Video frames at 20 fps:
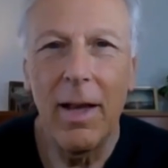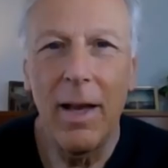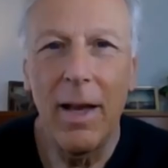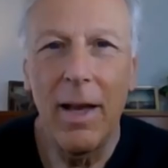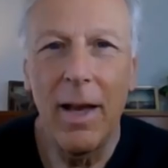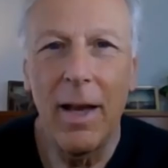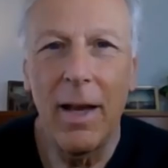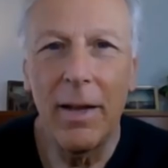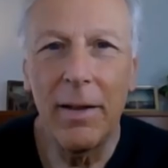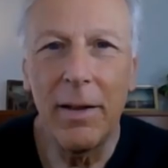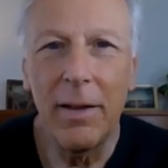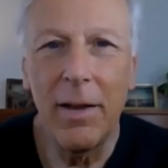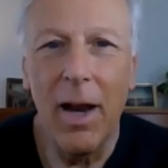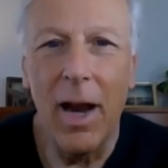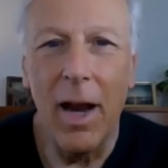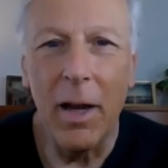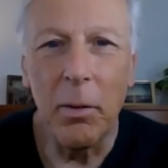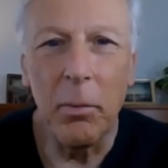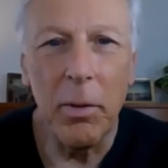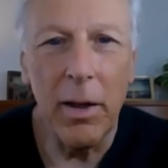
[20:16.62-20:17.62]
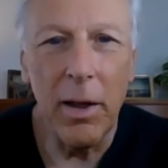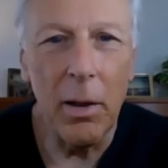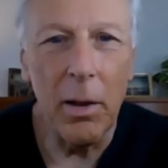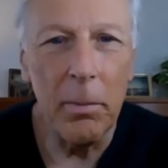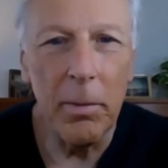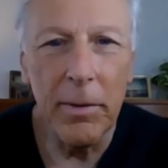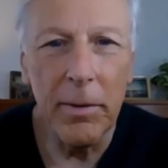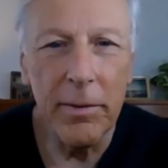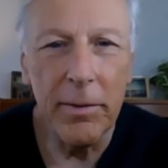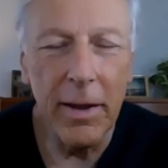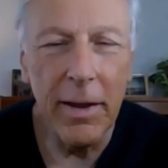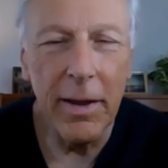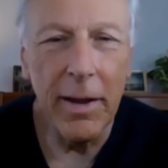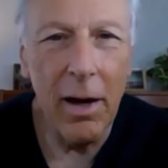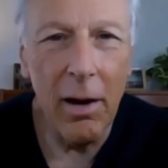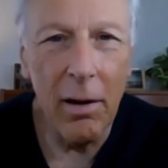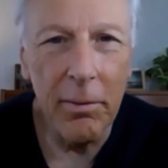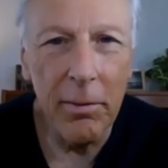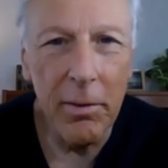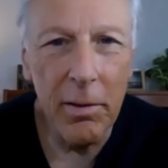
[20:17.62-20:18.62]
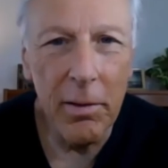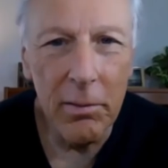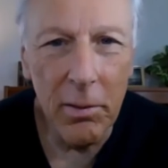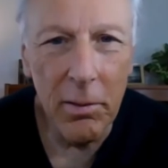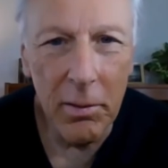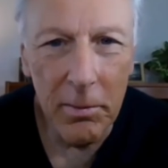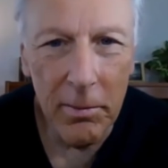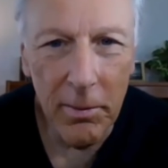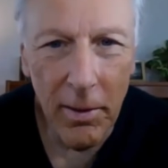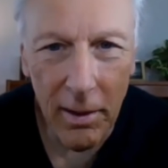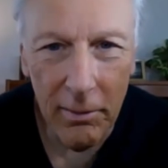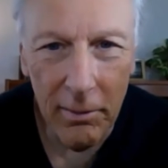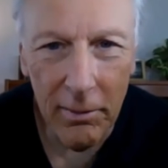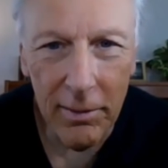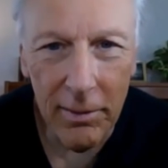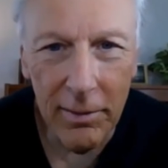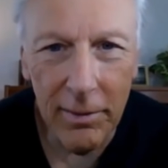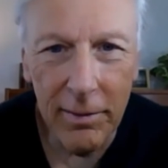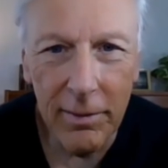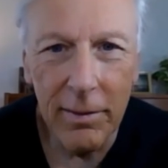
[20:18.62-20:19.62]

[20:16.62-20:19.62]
And God will help us take care of coronavirus.